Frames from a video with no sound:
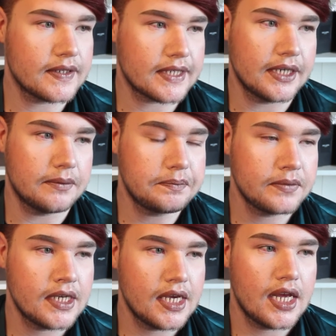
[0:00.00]
this item.
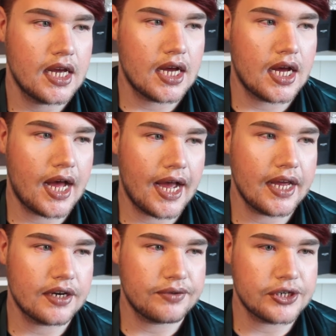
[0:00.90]
I
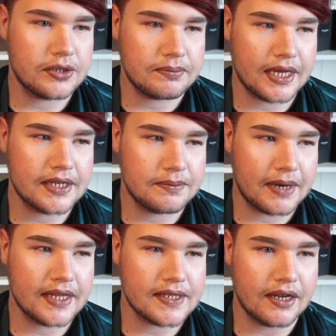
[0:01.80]
had originally planned to
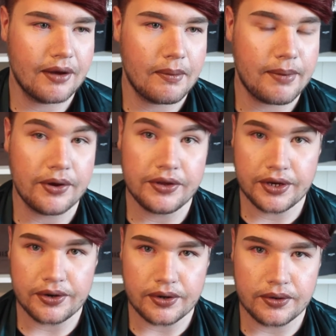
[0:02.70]
buy this item about a
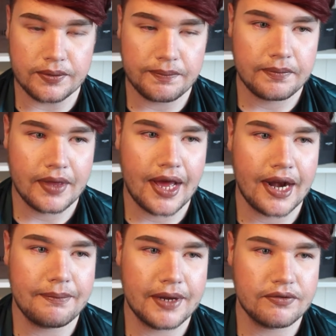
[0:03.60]
year ago, and
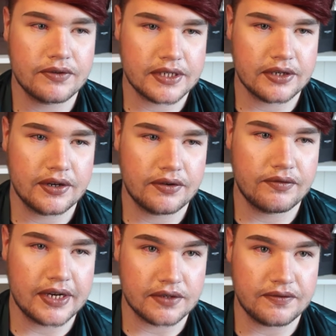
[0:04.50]
I made
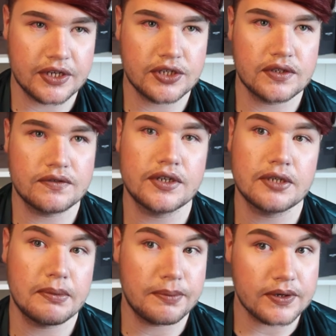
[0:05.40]
reservations for it
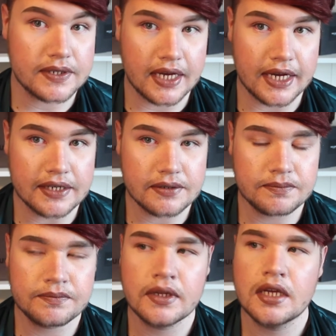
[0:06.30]
to be put aside
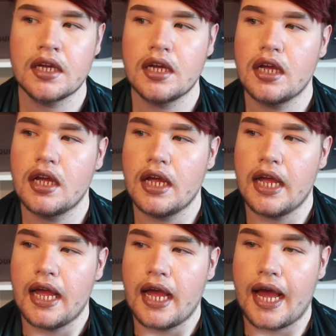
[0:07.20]

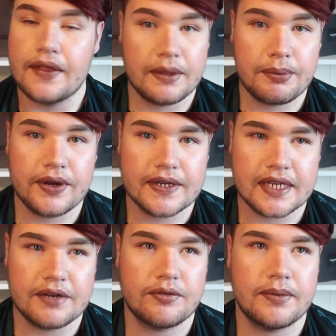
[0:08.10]
And they put it
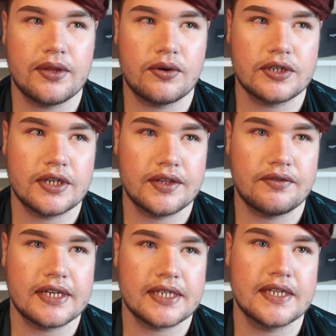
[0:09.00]
aside for me. They ordered it in the
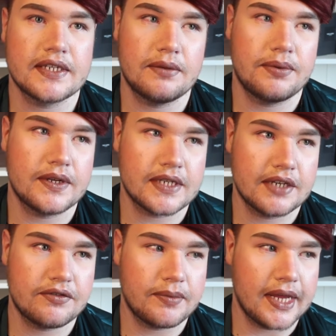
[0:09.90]
right size and they put it
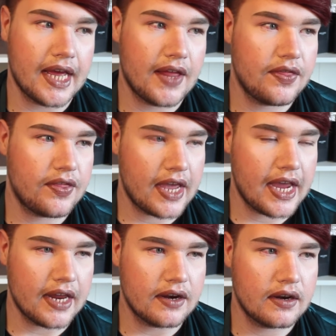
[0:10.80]
aside for me. And
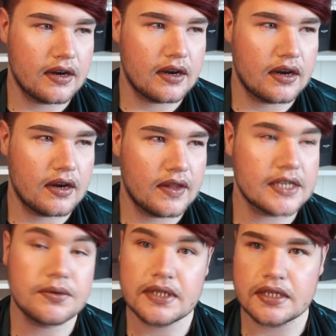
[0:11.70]
then,
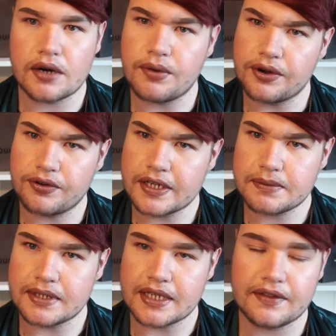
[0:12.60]
this was around
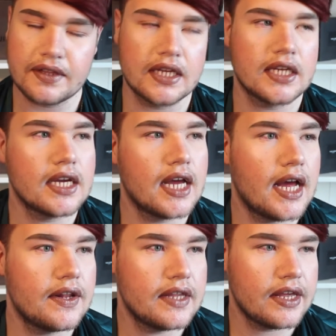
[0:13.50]
Christmas, I think.
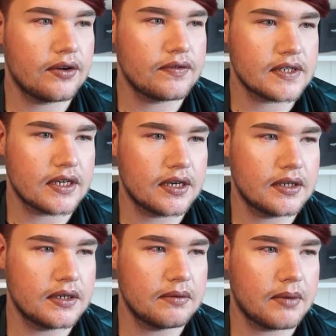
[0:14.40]
And then all of a
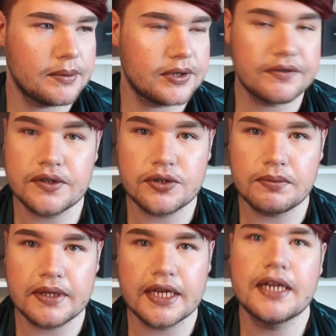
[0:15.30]
sudden, my boyfriend told
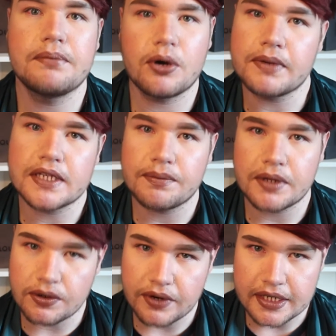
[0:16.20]
me that he'd bought me
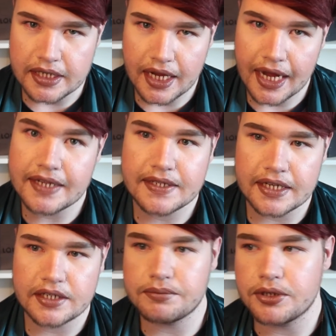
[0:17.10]
something already. I had
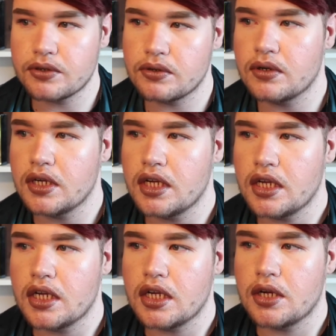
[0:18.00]
said to him, you know,
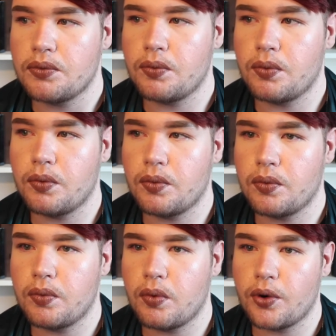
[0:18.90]

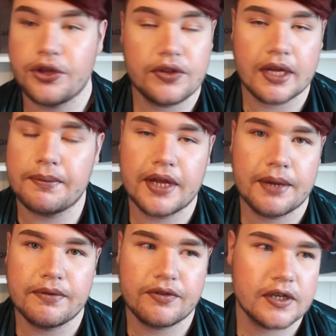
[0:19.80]
what are you thinking about
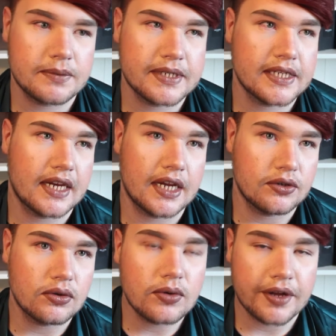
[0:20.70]
getting me for Christmas? He said, I
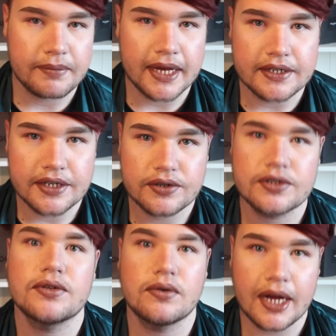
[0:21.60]
don't know, give me ideas.
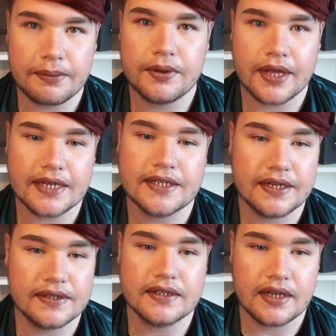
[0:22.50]
So I put that
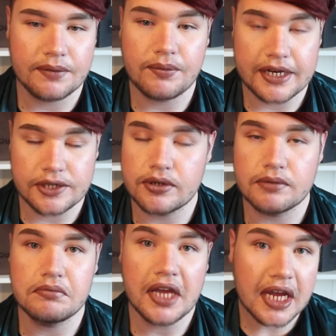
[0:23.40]
aside and went to
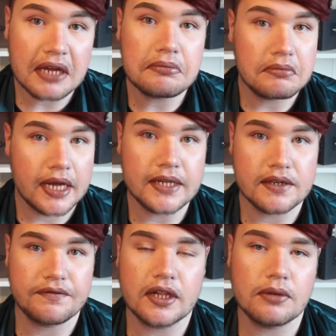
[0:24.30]
him, hey, it's
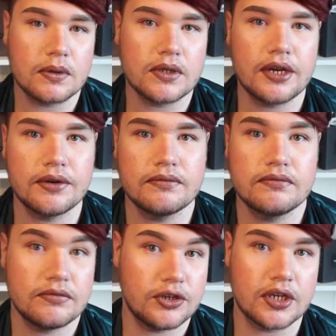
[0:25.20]
available now.
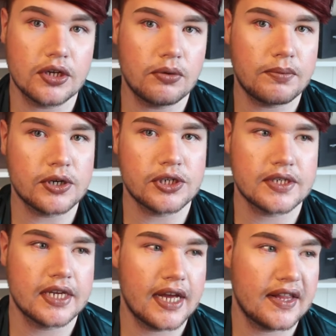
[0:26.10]
You can go
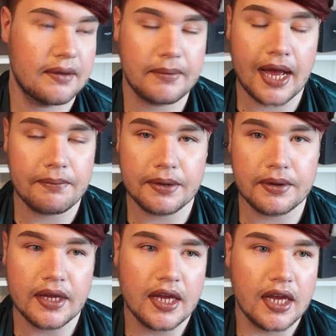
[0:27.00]
purchase it. And I'm happy,